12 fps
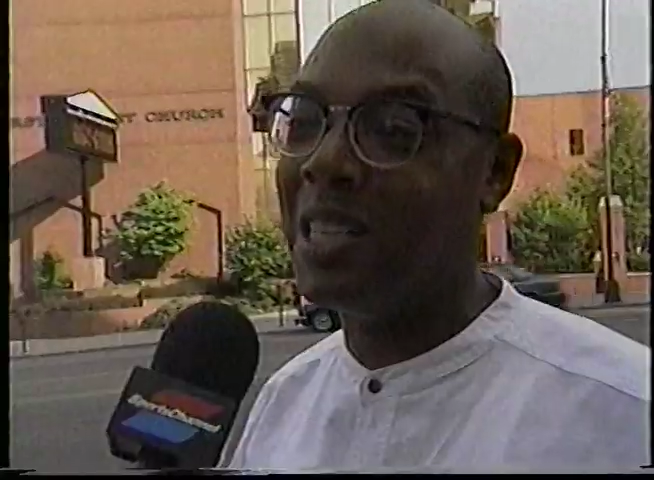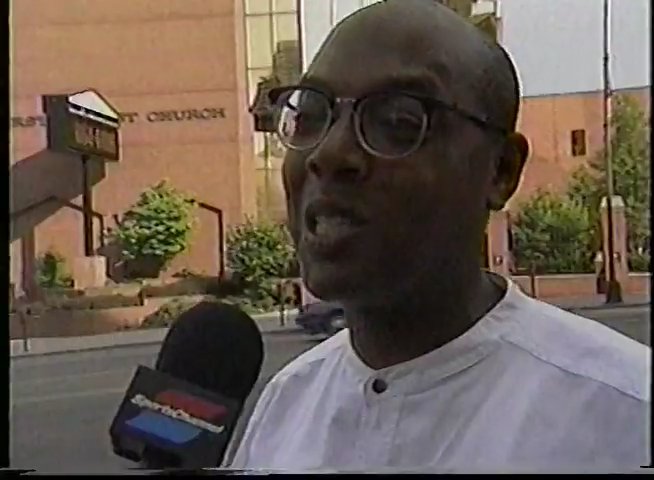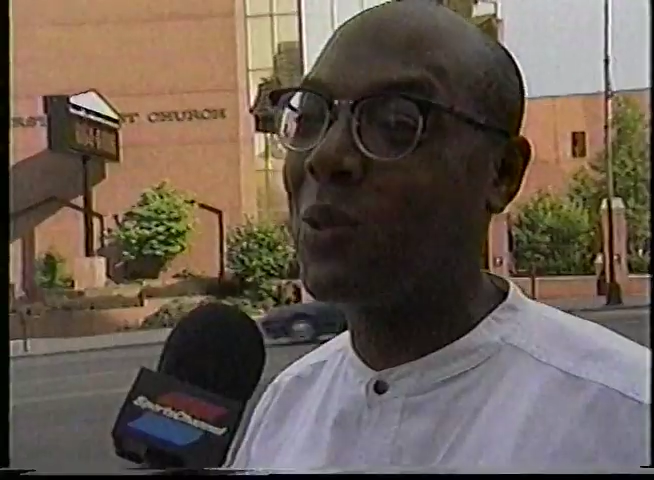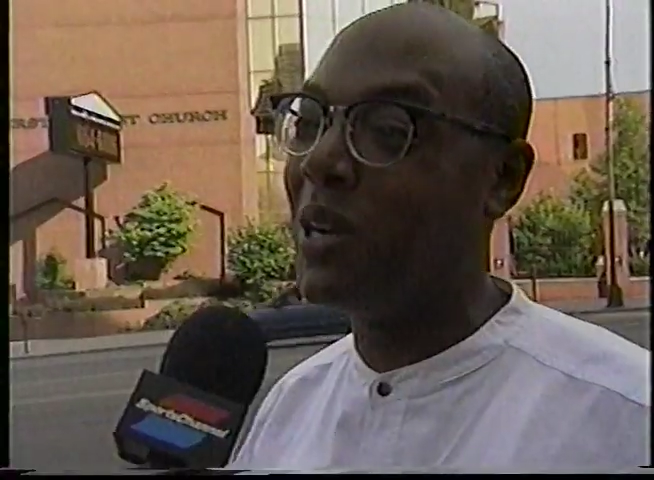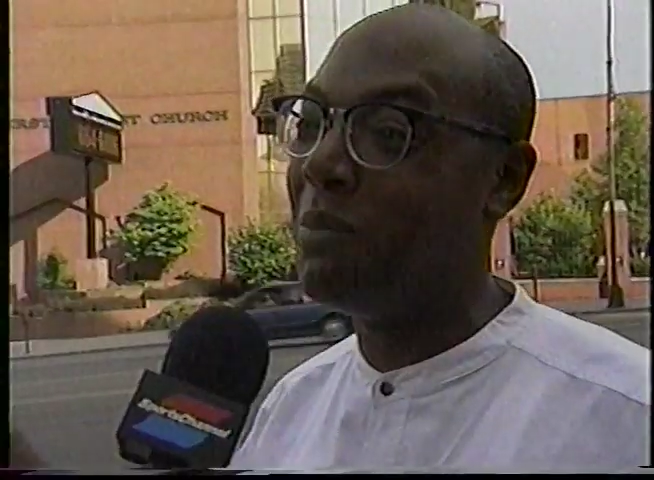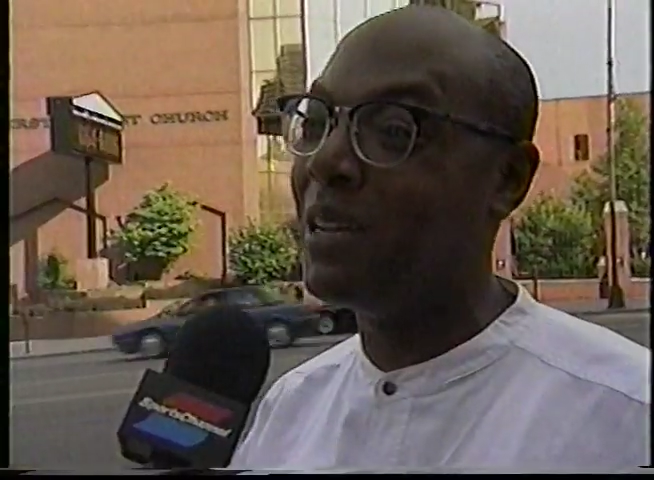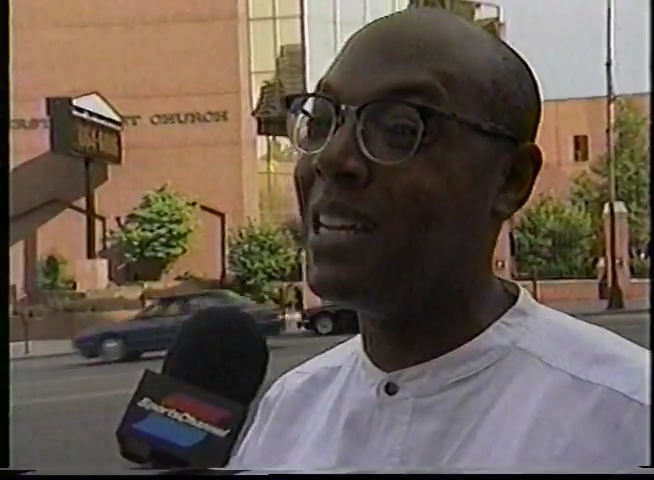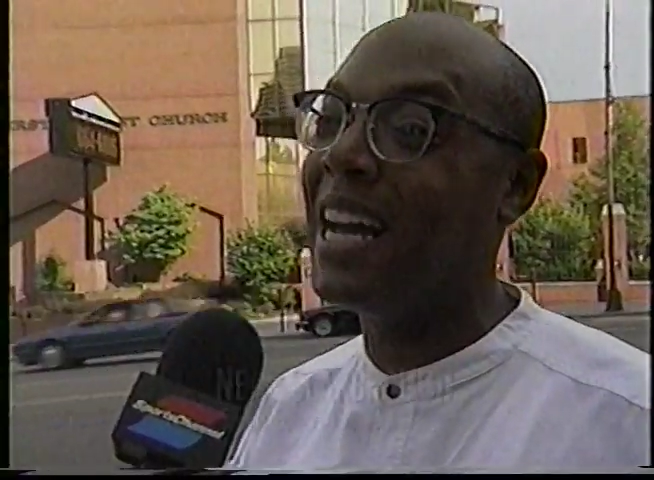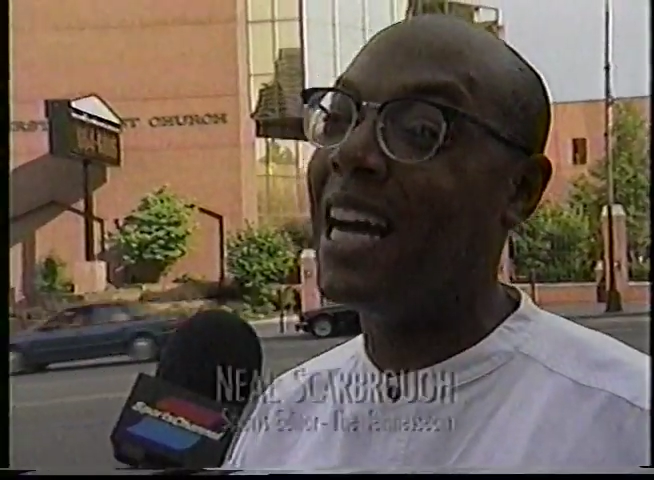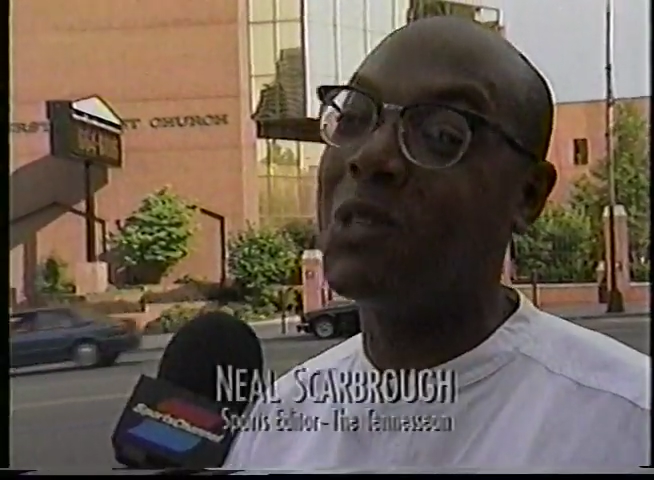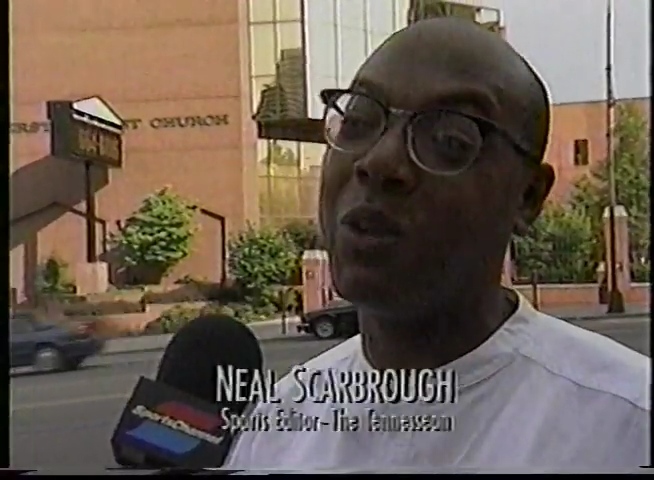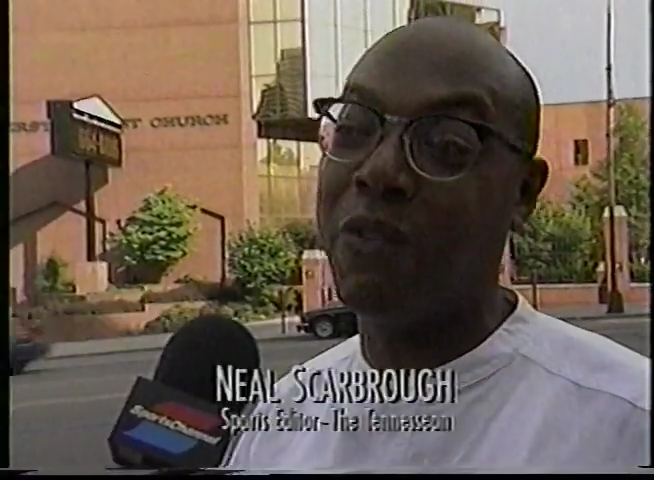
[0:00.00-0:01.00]
there's twenty million
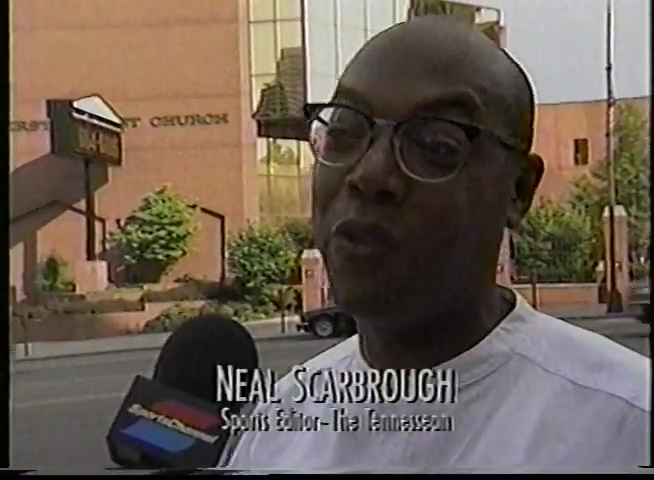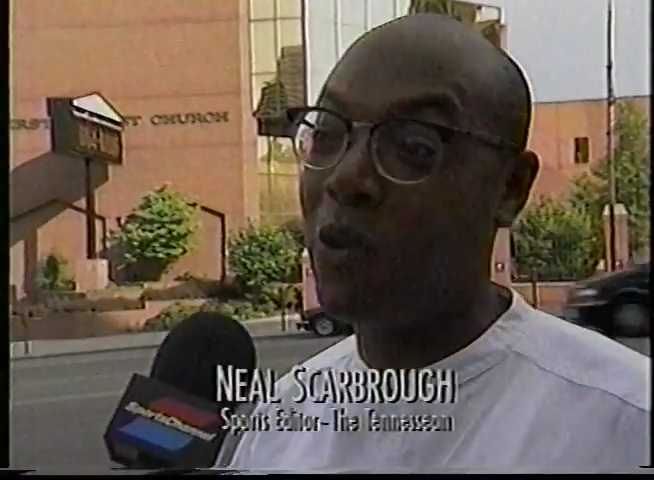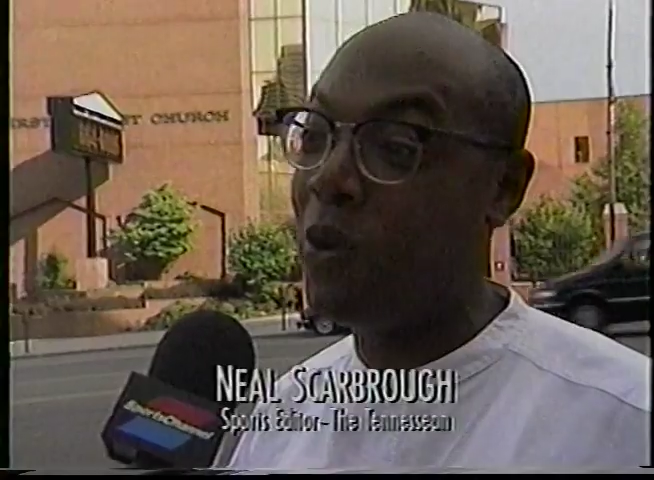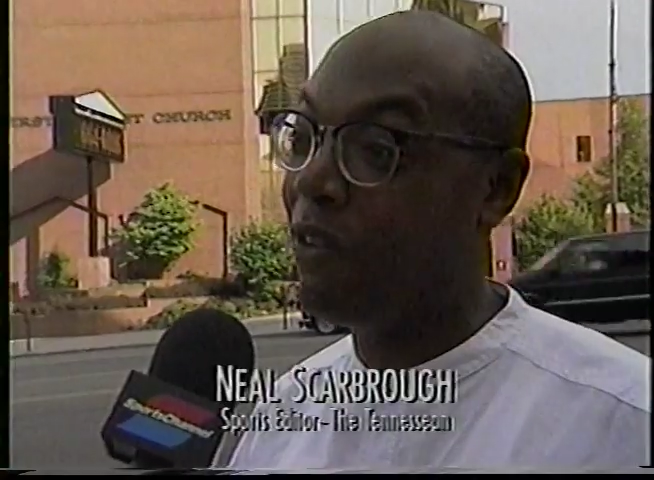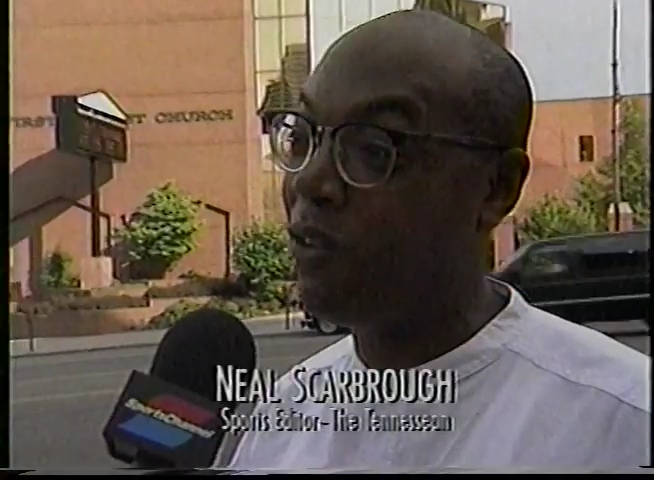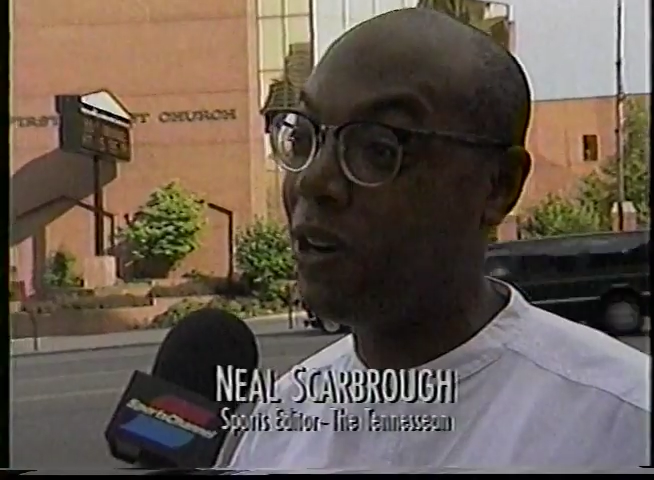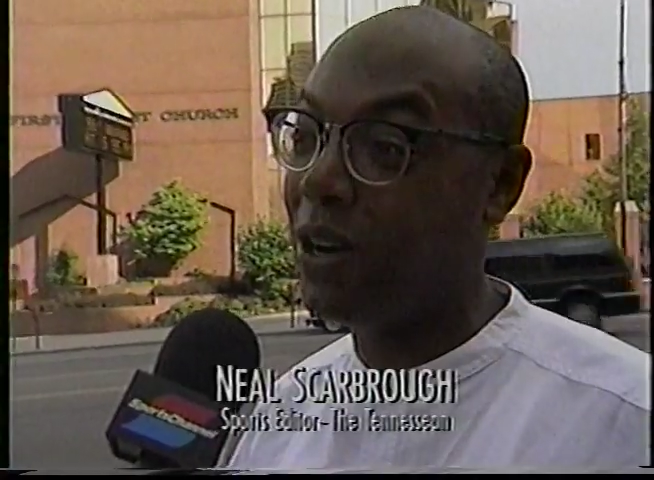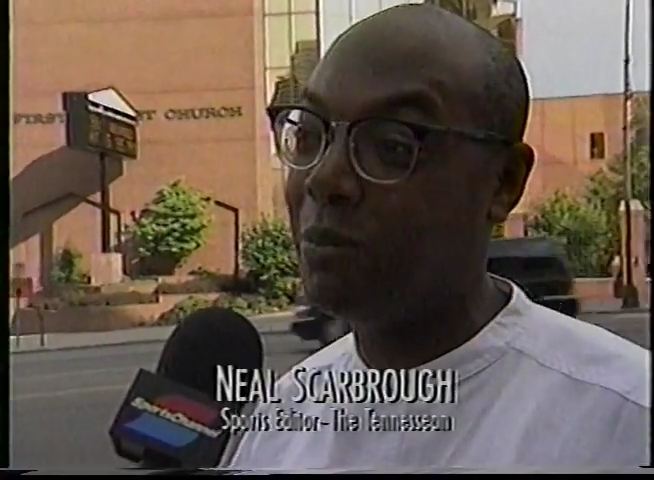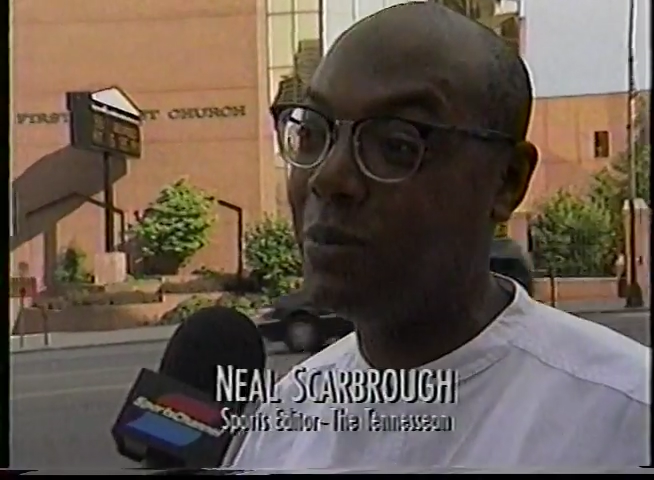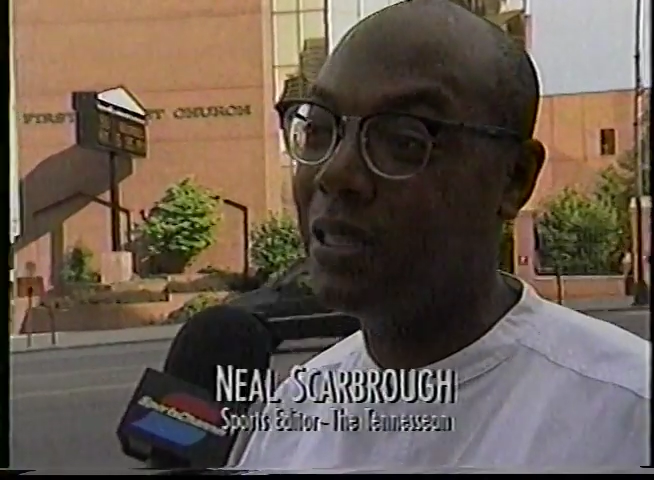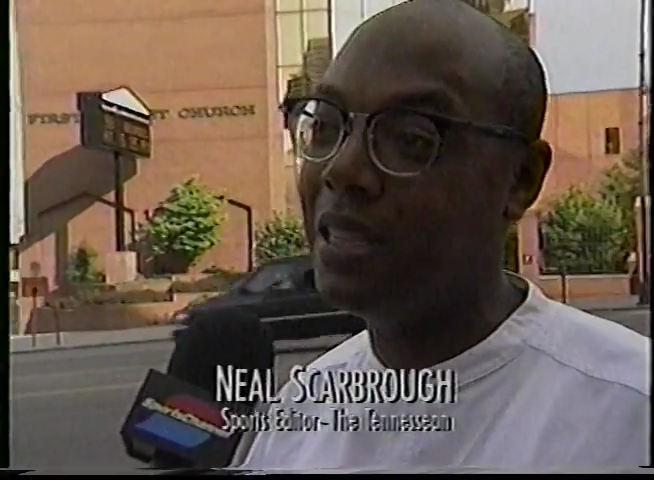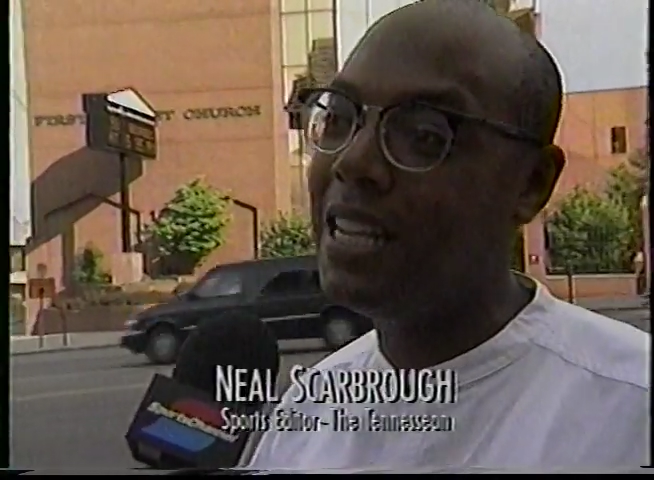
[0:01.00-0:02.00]
dollars waiting for whoever
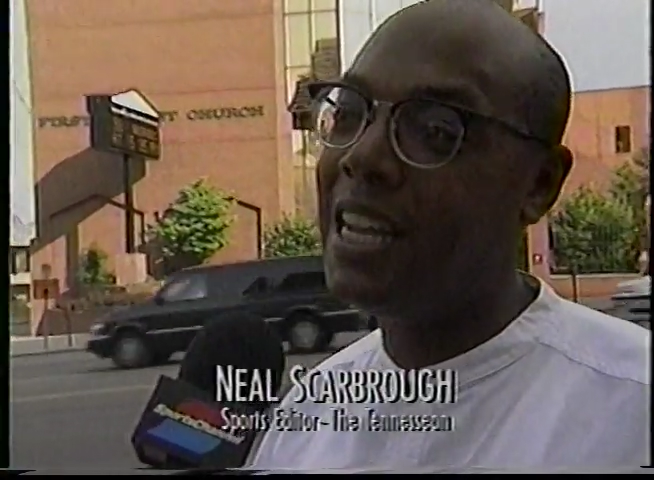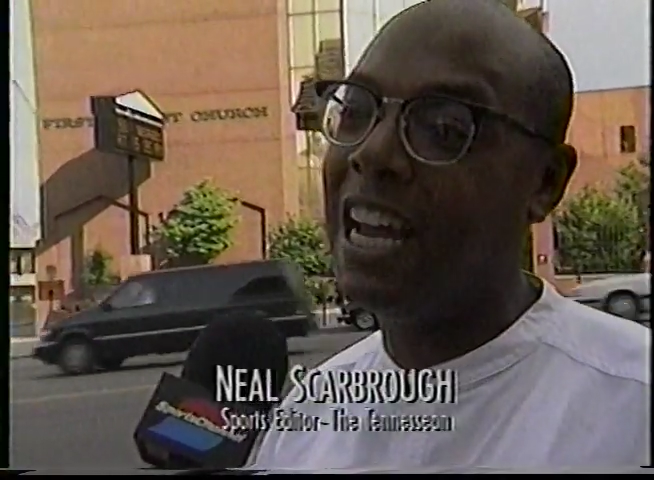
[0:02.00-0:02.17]
comes,